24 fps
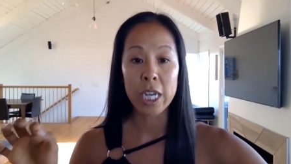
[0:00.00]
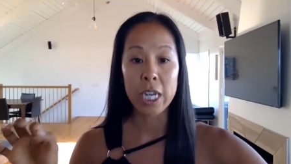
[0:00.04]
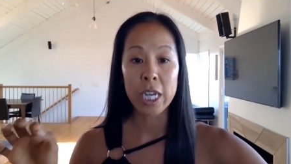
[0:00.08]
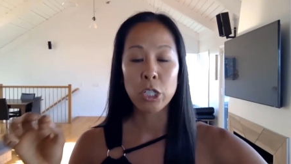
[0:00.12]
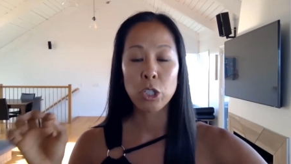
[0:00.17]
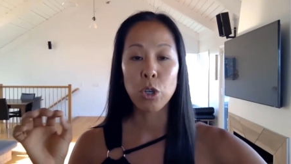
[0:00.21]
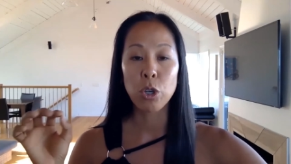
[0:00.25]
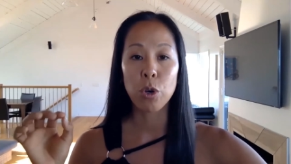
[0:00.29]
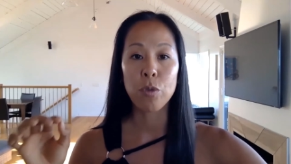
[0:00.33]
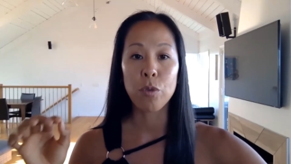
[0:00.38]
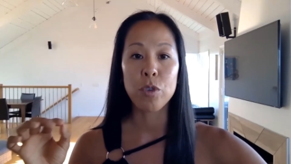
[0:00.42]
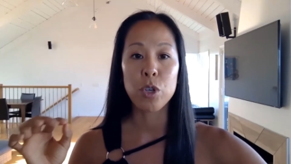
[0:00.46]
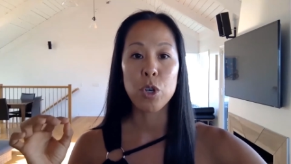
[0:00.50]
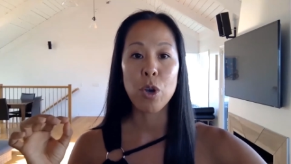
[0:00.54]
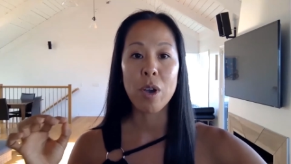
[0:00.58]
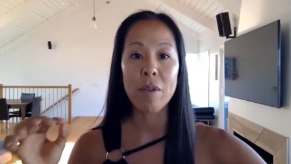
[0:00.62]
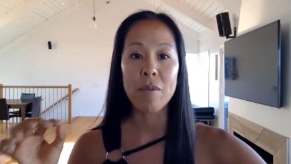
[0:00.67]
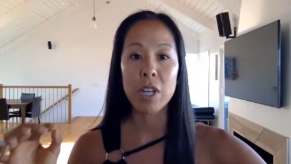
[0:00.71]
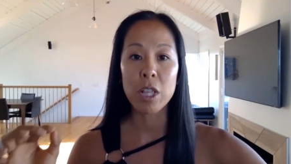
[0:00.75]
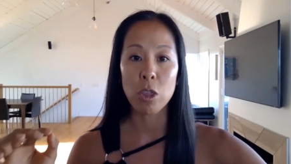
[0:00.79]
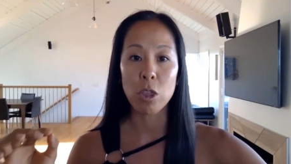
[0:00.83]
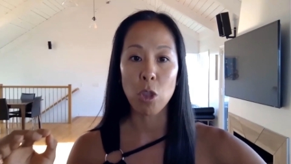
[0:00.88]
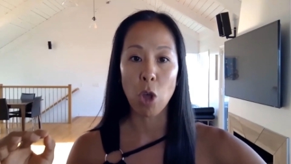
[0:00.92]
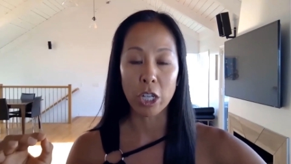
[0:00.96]
So if you
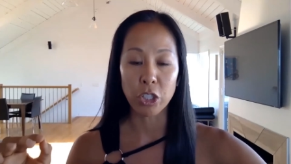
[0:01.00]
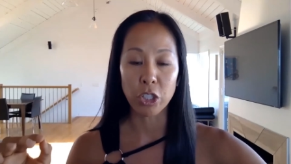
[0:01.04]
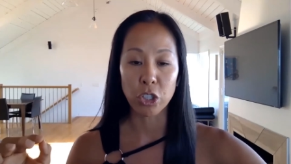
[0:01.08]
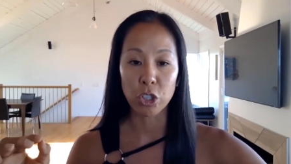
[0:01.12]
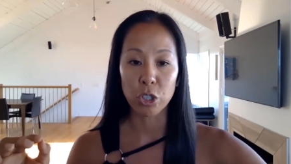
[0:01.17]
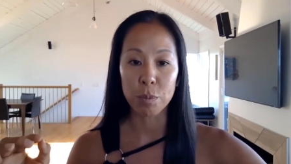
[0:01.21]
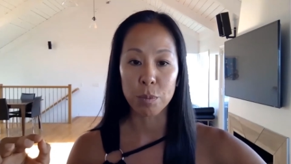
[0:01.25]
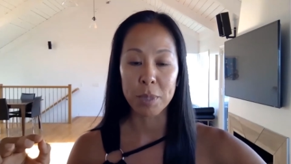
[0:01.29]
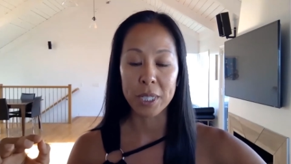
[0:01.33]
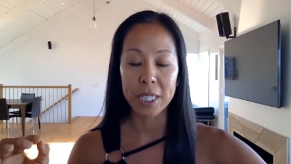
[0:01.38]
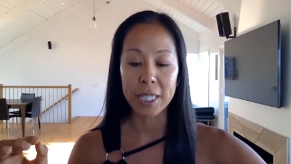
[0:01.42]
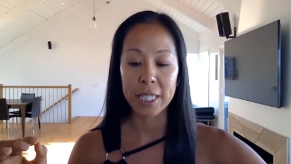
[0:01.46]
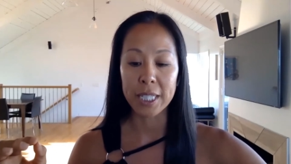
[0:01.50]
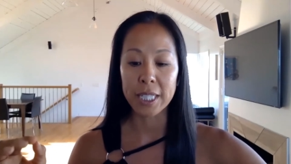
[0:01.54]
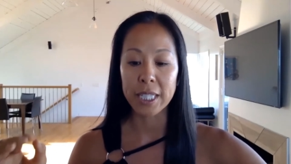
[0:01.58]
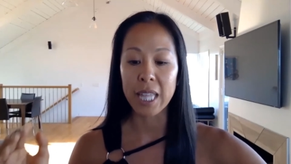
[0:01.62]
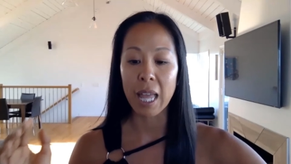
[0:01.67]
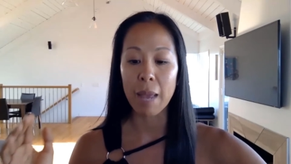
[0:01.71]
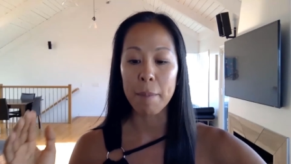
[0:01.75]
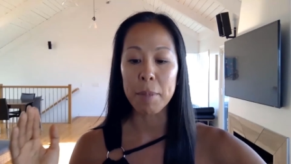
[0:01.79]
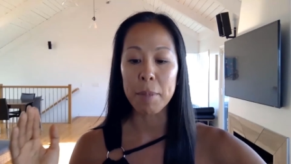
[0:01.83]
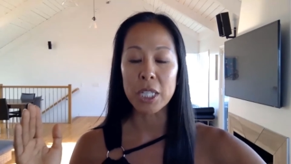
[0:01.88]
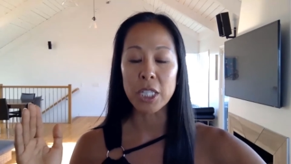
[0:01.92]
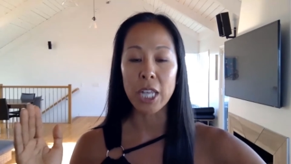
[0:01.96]
haven't launched your business,
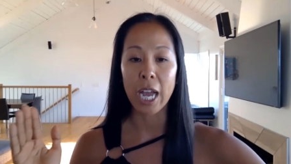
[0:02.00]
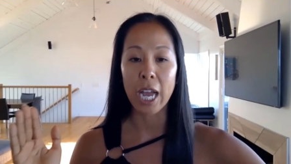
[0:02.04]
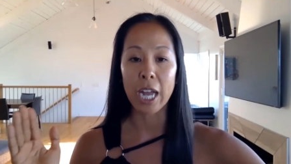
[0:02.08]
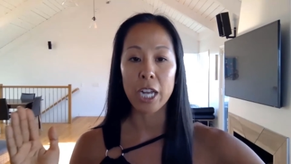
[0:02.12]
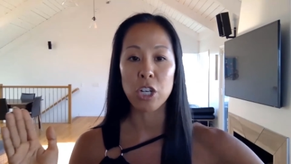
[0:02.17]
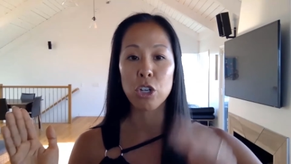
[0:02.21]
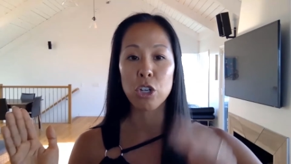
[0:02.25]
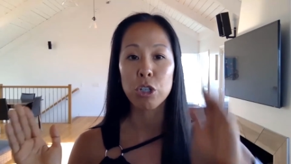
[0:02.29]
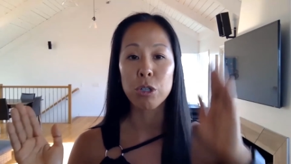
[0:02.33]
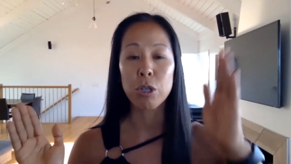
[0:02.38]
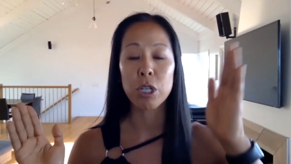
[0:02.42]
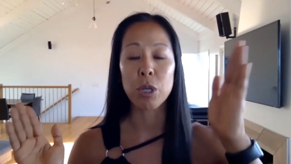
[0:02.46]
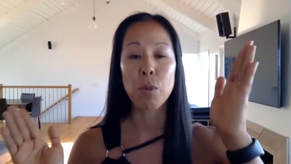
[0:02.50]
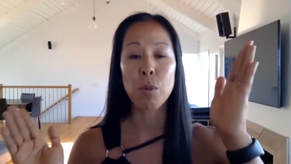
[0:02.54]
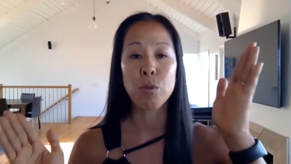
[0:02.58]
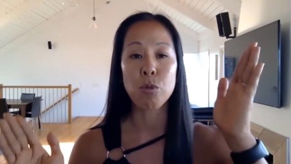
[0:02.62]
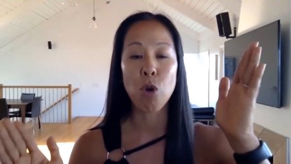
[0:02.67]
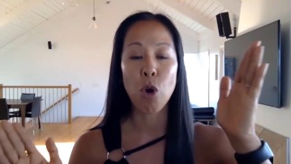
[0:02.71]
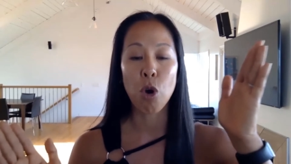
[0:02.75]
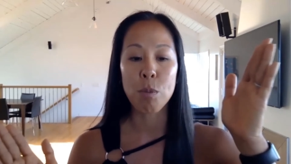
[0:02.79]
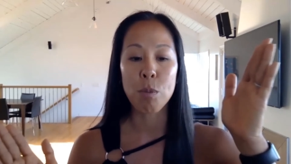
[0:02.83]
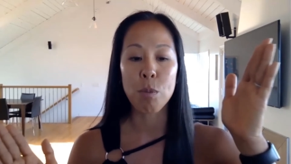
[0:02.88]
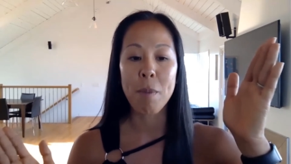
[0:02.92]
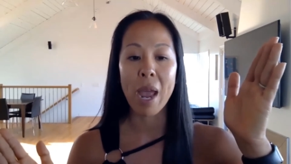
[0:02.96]
that means on your
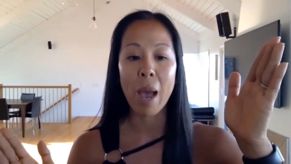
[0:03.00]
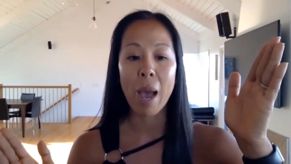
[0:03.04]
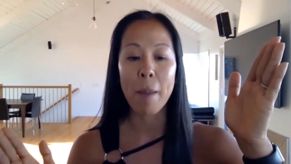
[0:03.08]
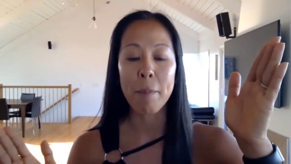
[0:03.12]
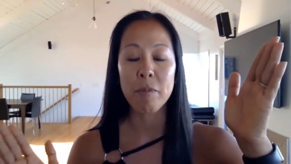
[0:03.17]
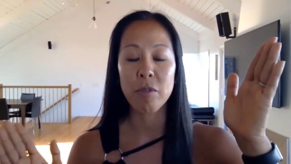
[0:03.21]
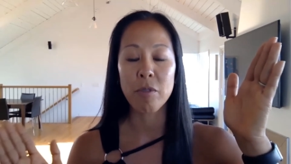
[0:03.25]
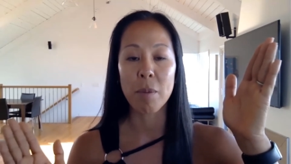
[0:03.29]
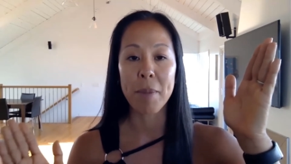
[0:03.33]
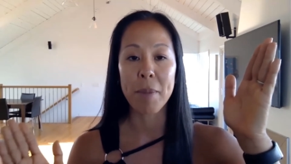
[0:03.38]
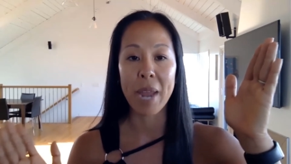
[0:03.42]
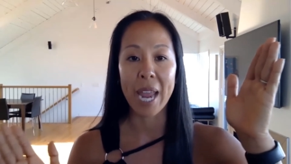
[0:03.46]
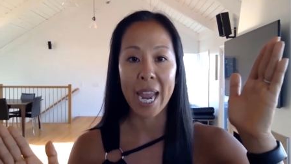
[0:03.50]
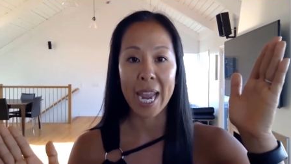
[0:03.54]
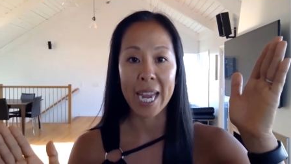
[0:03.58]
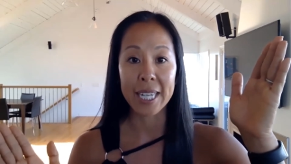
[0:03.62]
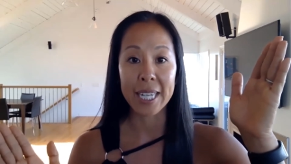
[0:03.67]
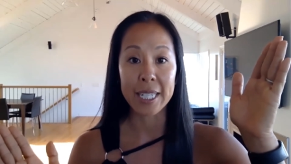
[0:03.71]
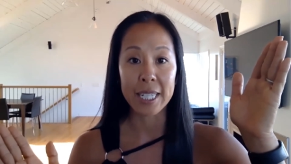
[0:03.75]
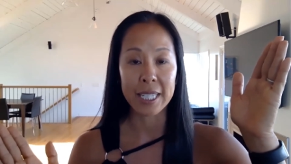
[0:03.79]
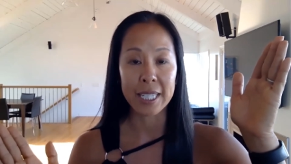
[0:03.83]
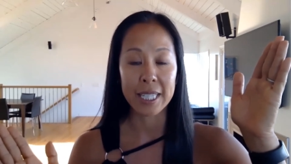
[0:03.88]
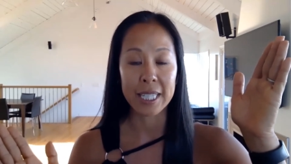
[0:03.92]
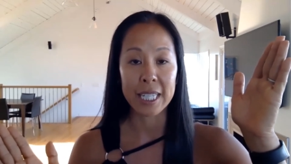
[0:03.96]
roadmap from A
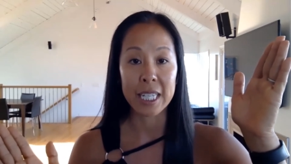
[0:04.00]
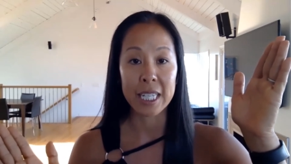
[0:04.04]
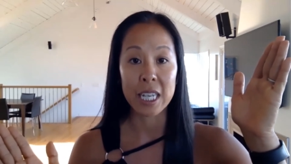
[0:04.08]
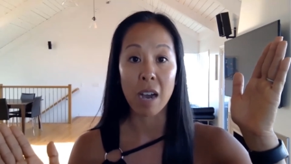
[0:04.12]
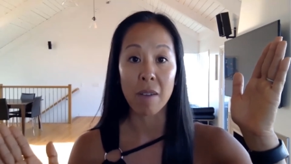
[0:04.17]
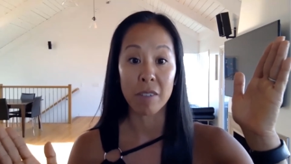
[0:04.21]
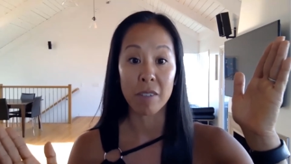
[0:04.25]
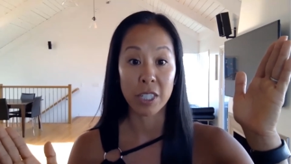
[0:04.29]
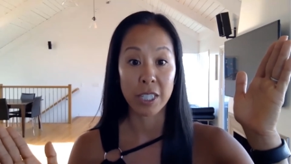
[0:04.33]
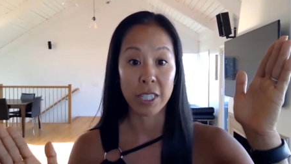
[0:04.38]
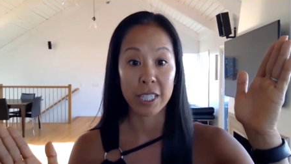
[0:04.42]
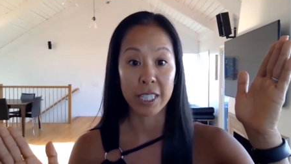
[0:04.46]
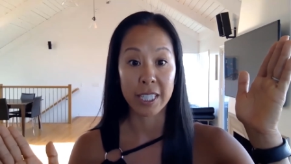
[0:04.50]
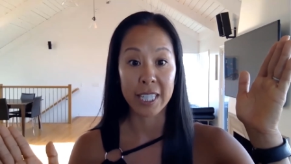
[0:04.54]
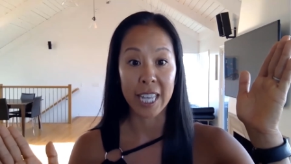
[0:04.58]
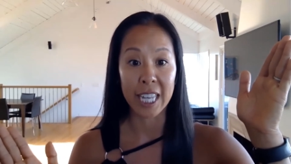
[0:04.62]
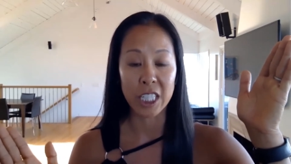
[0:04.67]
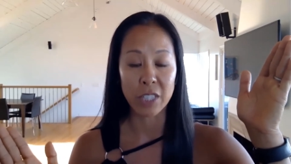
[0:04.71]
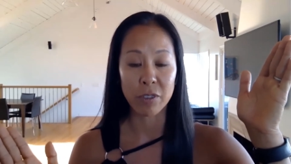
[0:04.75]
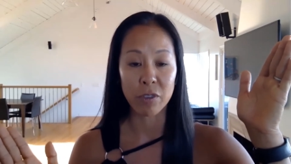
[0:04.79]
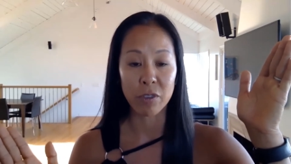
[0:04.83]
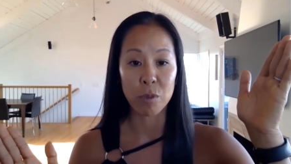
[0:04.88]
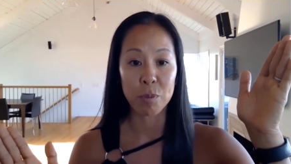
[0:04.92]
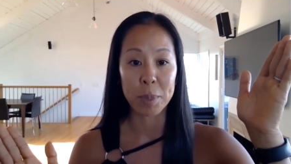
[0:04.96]
to Z of a
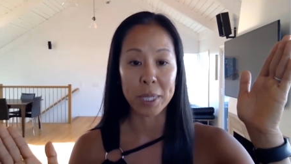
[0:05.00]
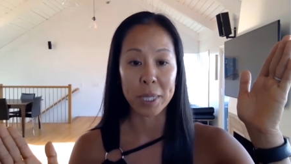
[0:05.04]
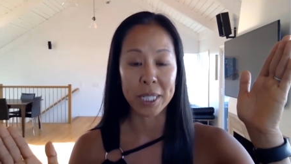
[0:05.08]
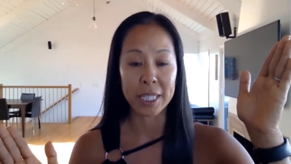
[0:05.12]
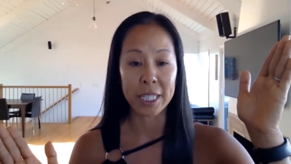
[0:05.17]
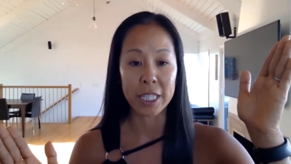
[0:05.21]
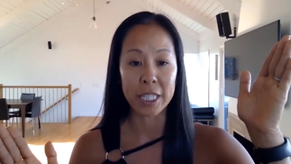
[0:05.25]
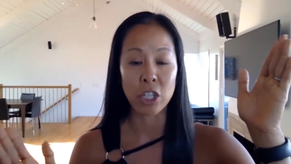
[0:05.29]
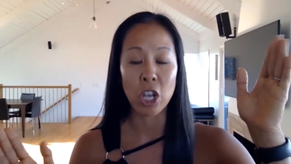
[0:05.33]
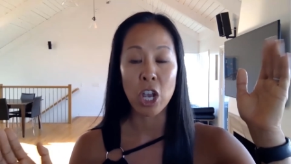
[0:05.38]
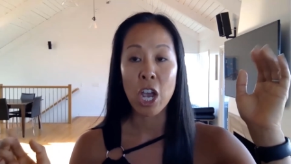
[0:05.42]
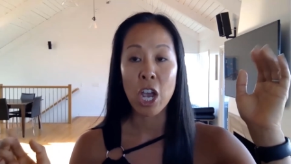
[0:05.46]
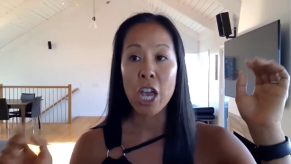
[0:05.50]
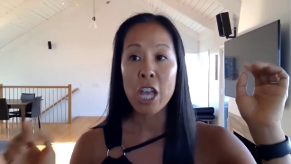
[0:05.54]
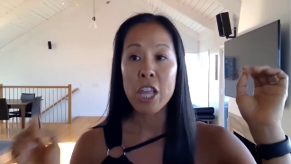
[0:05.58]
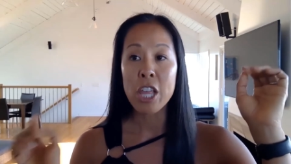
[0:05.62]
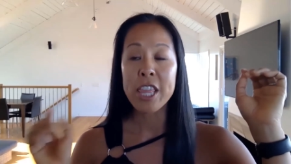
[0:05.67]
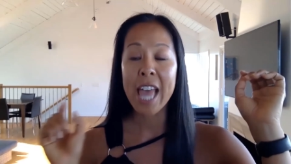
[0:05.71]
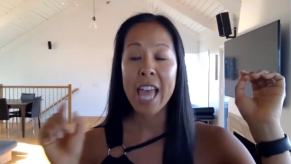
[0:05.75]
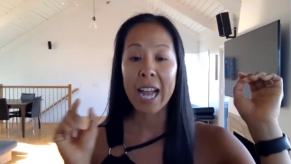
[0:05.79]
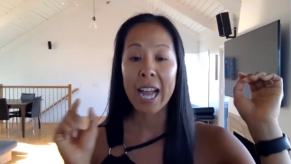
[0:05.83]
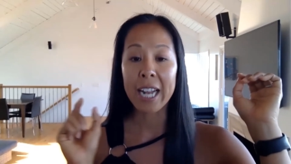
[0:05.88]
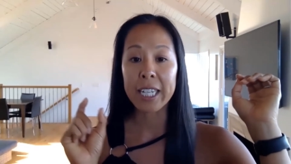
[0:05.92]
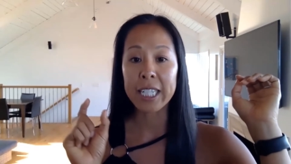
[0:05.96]
successful business,
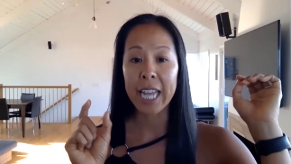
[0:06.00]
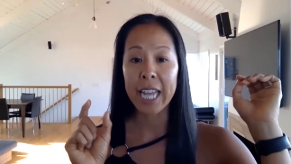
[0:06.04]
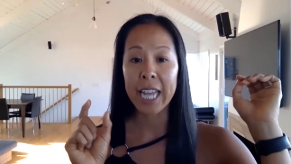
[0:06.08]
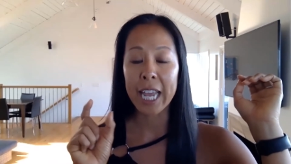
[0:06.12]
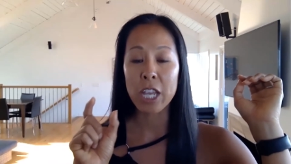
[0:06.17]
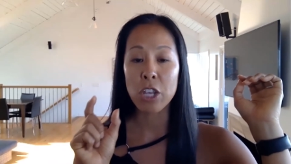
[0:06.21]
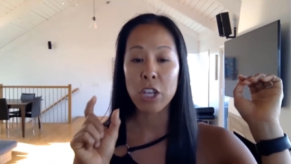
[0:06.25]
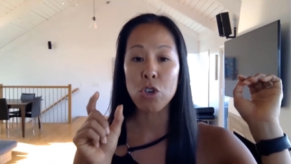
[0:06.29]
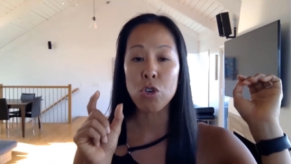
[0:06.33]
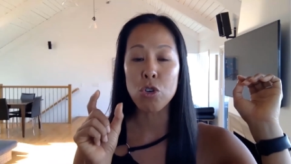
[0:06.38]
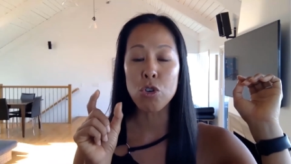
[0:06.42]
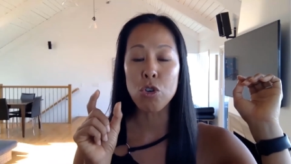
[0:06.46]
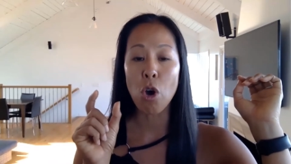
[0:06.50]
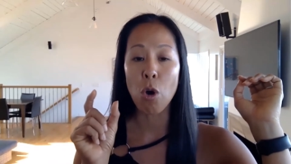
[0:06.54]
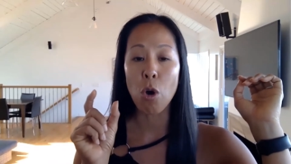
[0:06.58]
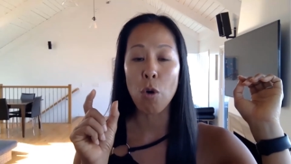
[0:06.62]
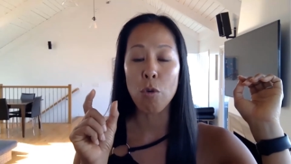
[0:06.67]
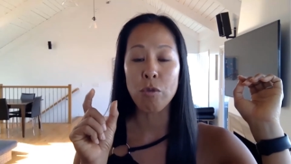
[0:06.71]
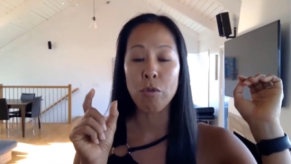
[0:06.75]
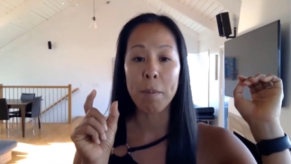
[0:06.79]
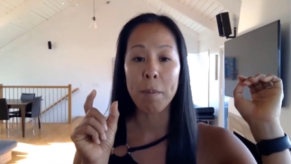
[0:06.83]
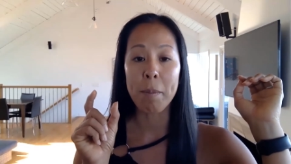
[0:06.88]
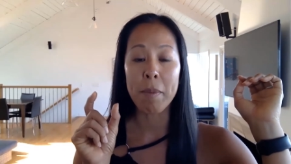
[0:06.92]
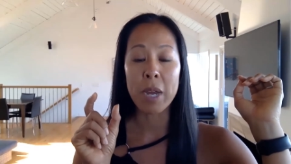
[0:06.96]
that day you go
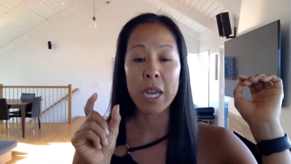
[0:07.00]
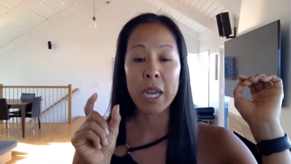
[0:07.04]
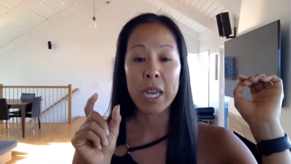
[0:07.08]
from